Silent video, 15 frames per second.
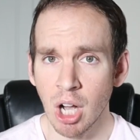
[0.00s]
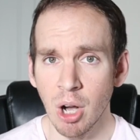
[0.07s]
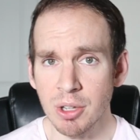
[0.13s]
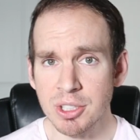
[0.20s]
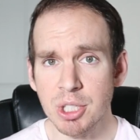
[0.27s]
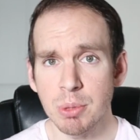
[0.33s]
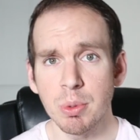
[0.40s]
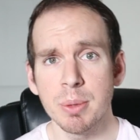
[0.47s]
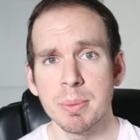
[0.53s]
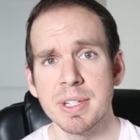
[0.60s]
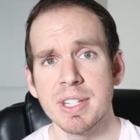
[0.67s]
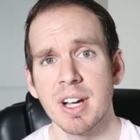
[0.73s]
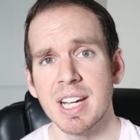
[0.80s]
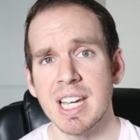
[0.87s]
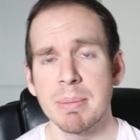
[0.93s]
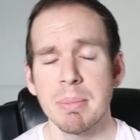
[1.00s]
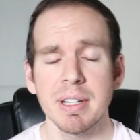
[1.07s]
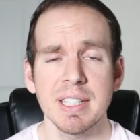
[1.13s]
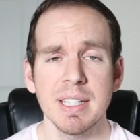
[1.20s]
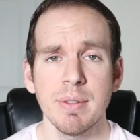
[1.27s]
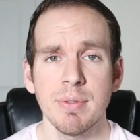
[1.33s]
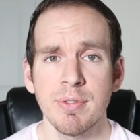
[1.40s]
Also, we're going to be talking
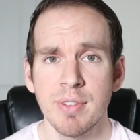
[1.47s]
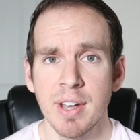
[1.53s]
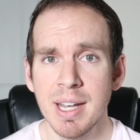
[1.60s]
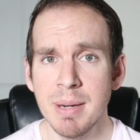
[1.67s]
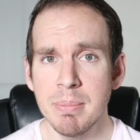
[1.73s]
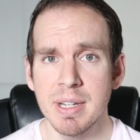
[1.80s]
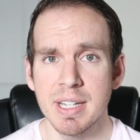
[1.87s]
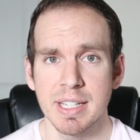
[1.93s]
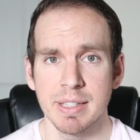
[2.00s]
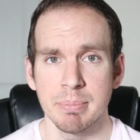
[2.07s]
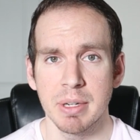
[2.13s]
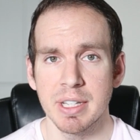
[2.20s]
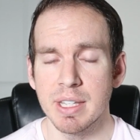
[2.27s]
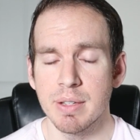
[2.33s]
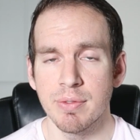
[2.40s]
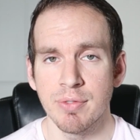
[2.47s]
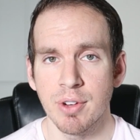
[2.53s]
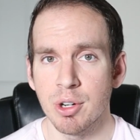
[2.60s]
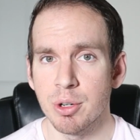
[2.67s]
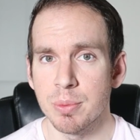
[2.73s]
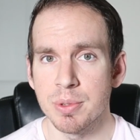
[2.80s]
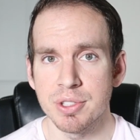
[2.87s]
about the Fed meeting by the
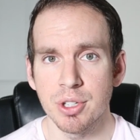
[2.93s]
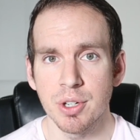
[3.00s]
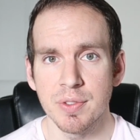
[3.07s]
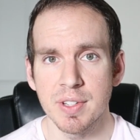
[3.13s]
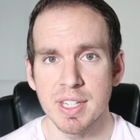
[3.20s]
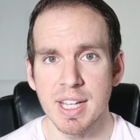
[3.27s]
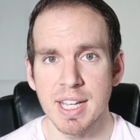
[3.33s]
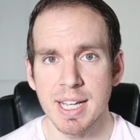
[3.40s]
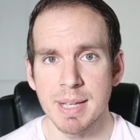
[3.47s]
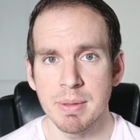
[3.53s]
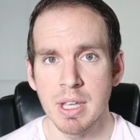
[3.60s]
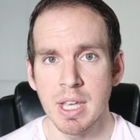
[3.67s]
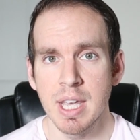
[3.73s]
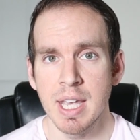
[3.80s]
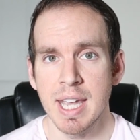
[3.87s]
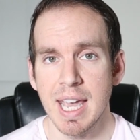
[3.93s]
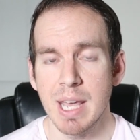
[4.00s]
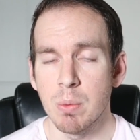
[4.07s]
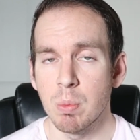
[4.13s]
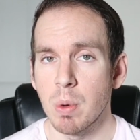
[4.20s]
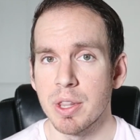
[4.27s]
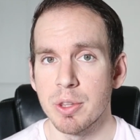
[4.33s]
Federal Reserve today
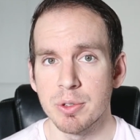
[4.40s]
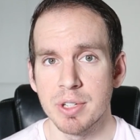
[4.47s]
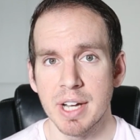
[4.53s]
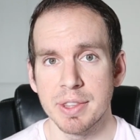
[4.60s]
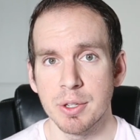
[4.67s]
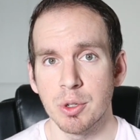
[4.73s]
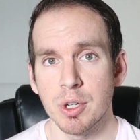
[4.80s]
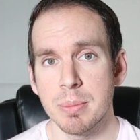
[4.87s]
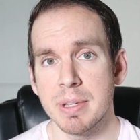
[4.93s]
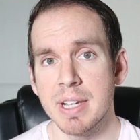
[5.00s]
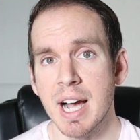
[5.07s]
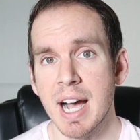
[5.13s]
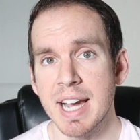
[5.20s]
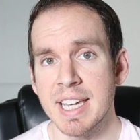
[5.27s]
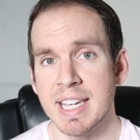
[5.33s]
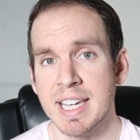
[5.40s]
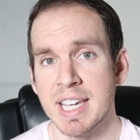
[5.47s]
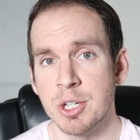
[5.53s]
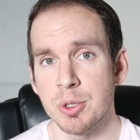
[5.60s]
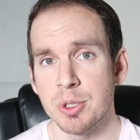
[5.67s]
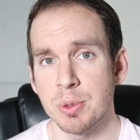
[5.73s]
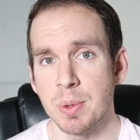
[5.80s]
and whether or not they're going to be hiking
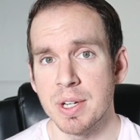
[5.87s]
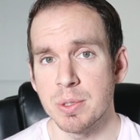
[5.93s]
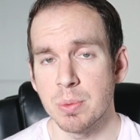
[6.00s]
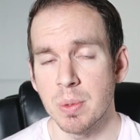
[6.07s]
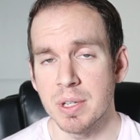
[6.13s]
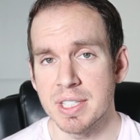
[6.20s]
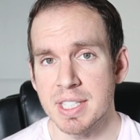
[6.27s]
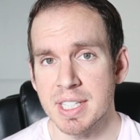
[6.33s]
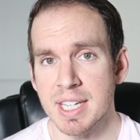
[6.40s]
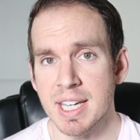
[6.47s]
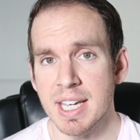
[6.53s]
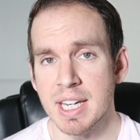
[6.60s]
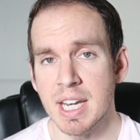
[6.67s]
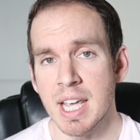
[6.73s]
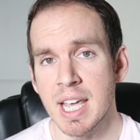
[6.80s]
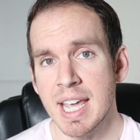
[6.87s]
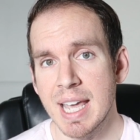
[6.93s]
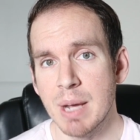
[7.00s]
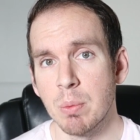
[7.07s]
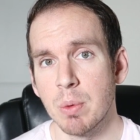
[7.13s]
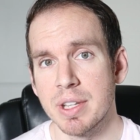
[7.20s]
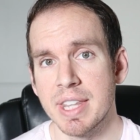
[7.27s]
interest rates once again
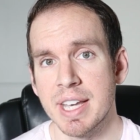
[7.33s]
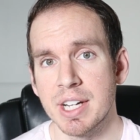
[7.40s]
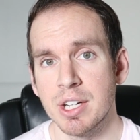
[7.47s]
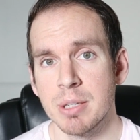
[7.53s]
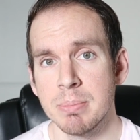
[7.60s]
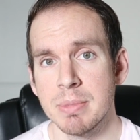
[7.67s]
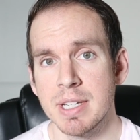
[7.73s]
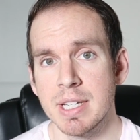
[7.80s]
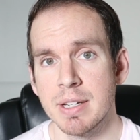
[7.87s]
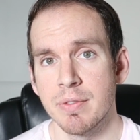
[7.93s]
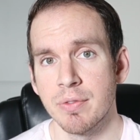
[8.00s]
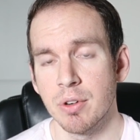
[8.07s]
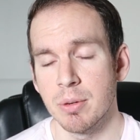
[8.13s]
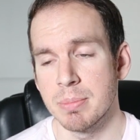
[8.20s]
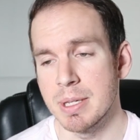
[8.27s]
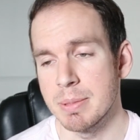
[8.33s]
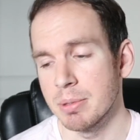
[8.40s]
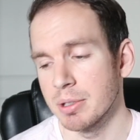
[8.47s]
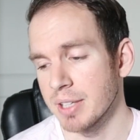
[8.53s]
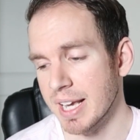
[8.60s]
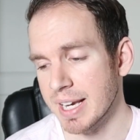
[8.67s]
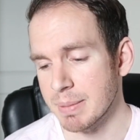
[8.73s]
and what that could mean for
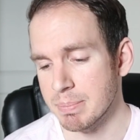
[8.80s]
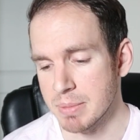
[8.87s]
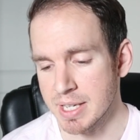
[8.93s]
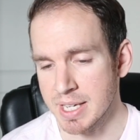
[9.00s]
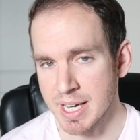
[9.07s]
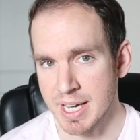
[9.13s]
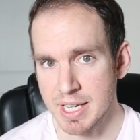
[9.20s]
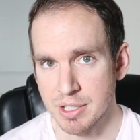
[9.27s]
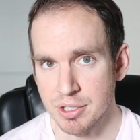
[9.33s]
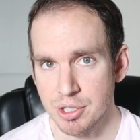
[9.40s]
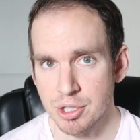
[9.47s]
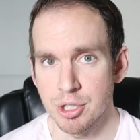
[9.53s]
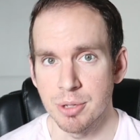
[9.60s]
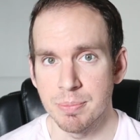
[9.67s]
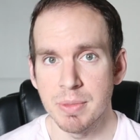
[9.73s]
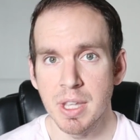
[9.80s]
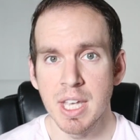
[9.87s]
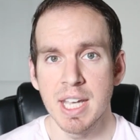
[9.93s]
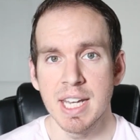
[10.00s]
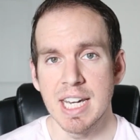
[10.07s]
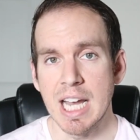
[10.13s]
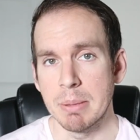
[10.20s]
people like me and you.
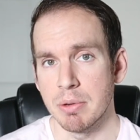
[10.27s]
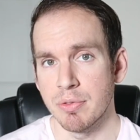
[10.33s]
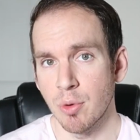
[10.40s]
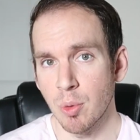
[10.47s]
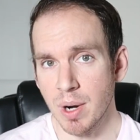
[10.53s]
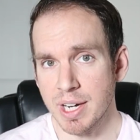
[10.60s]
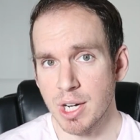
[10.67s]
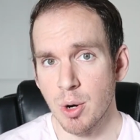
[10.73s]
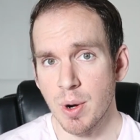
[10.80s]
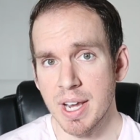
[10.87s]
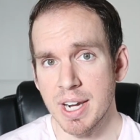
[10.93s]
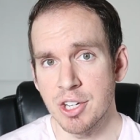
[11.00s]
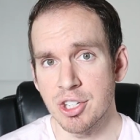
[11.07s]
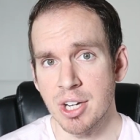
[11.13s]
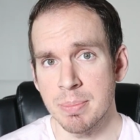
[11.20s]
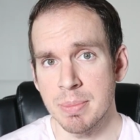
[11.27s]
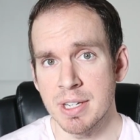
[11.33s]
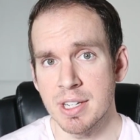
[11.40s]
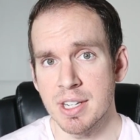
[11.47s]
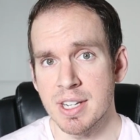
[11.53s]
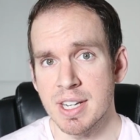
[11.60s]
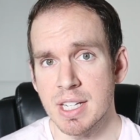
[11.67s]
Now, before I go ahead and jump
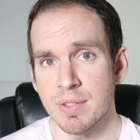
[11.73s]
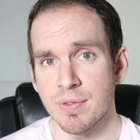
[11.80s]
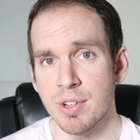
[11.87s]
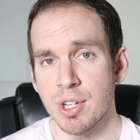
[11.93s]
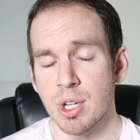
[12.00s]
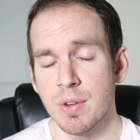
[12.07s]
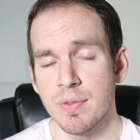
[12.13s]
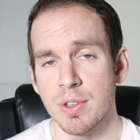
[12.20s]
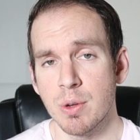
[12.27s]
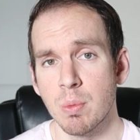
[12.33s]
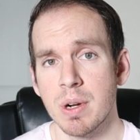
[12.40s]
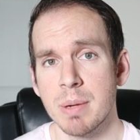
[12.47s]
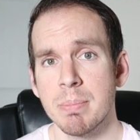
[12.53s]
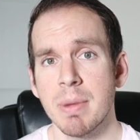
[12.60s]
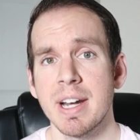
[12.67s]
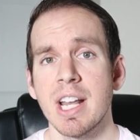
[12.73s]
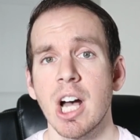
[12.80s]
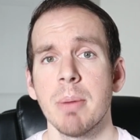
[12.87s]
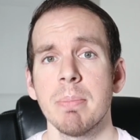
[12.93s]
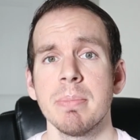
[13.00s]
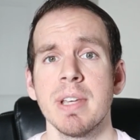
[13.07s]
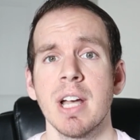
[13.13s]
into today's video, if you wouldn't mind
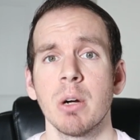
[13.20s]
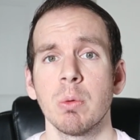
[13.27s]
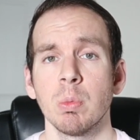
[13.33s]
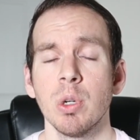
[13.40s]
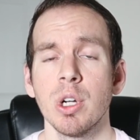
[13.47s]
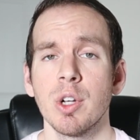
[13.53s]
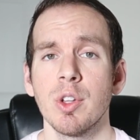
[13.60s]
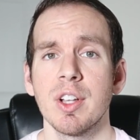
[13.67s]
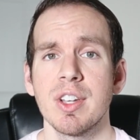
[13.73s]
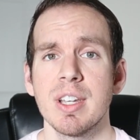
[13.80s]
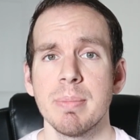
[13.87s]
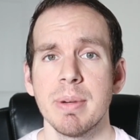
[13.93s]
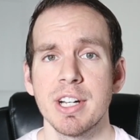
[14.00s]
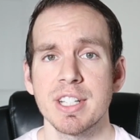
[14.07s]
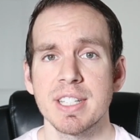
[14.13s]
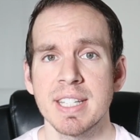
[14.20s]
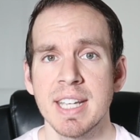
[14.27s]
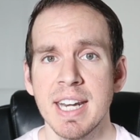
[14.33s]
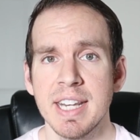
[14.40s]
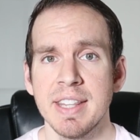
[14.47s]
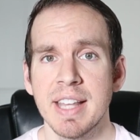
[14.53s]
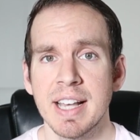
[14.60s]
helping me out real quickly by just
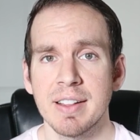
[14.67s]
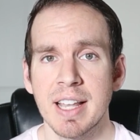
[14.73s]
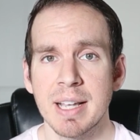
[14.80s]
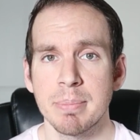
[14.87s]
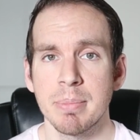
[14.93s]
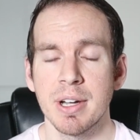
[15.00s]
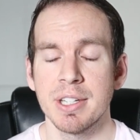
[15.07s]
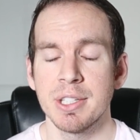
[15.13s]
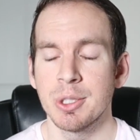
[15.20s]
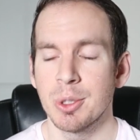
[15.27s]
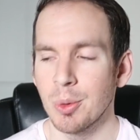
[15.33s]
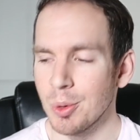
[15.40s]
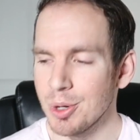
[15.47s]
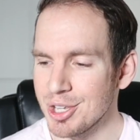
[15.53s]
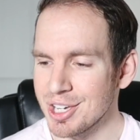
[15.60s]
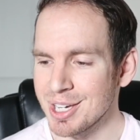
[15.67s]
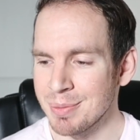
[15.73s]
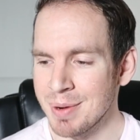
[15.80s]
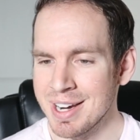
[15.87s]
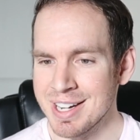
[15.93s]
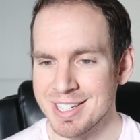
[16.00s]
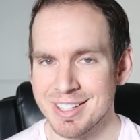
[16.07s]
hitting that like button, or you can
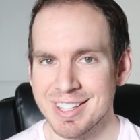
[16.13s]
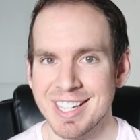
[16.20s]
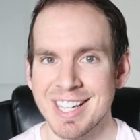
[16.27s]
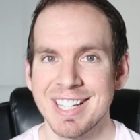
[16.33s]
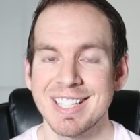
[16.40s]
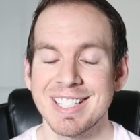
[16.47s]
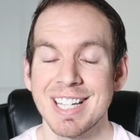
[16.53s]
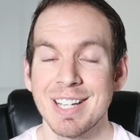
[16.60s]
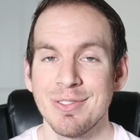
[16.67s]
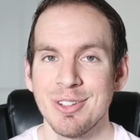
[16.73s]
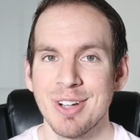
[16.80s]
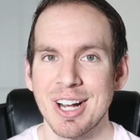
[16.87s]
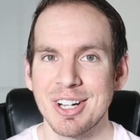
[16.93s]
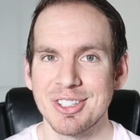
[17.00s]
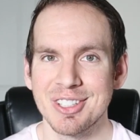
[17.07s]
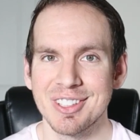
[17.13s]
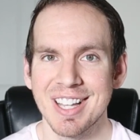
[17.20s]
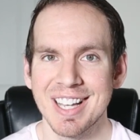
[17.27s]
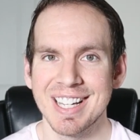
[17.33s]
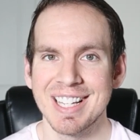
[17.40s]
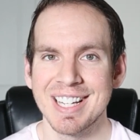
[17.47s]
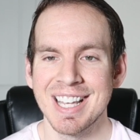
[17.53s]
wait until the end to see if you actually
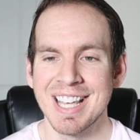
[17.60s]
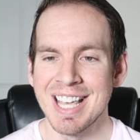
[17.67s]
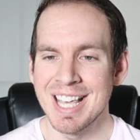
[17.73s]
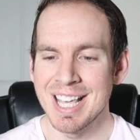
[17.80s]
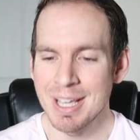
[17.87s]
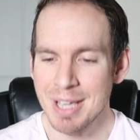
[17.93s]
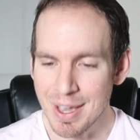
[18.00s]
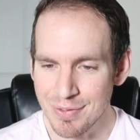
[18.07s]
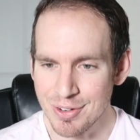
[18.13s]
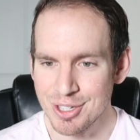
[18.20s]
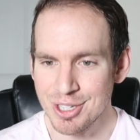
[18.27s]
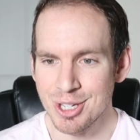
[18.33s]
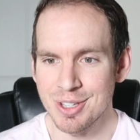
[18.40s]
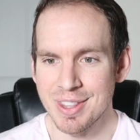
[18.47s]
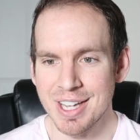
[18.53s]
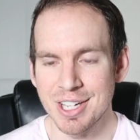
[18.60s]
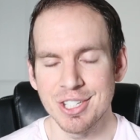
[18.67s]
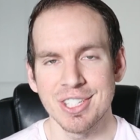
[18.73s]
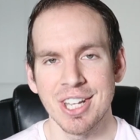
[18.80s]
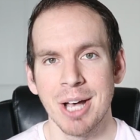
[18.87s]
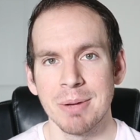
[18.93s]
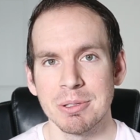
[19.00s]
like it. If you do, that
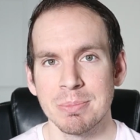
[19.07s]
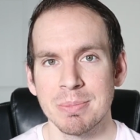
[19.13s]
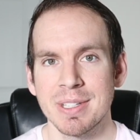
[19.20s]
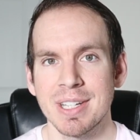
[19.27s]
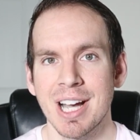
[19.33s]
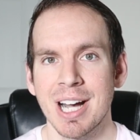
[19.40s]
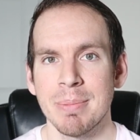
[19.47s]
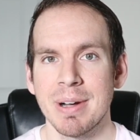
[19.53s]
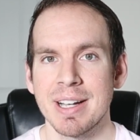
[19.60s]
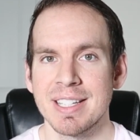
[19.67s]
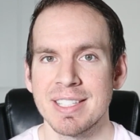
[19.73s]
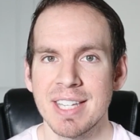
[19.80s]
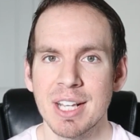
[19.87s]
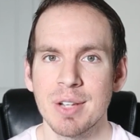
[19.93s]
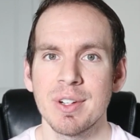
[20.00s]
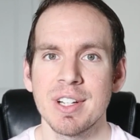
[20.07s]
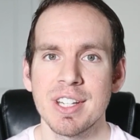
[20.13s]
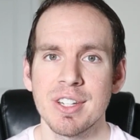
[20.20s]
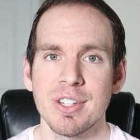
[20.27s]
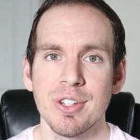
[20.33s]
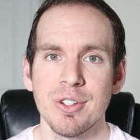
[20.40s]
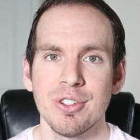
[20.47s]
just helps me out by signaling
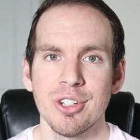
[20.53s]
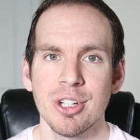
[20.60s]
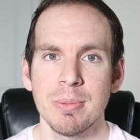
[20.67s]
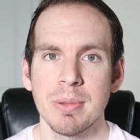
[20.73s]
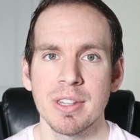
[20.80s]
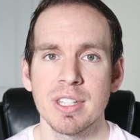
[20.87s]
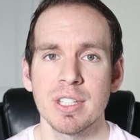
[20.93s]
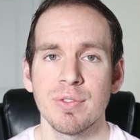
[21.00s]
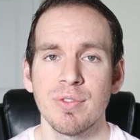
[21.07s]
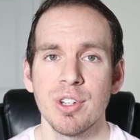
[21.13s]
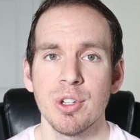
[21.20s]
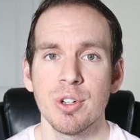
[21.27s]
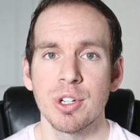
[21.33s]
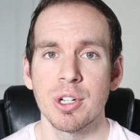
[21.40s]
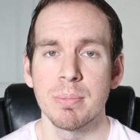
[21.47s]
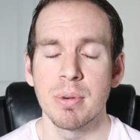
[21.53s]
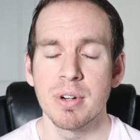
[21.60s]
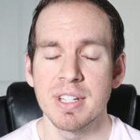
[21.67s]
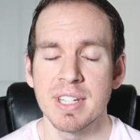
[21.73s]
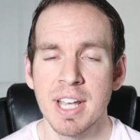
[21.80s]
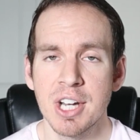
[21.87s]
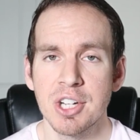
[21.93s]
to YouTube that this video could
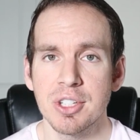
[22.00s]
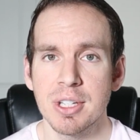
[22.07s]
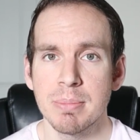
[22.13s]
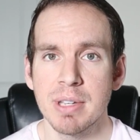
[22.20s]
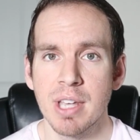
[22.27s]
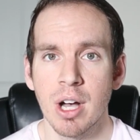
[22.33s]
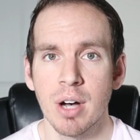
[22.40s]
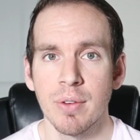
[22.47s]
potentially be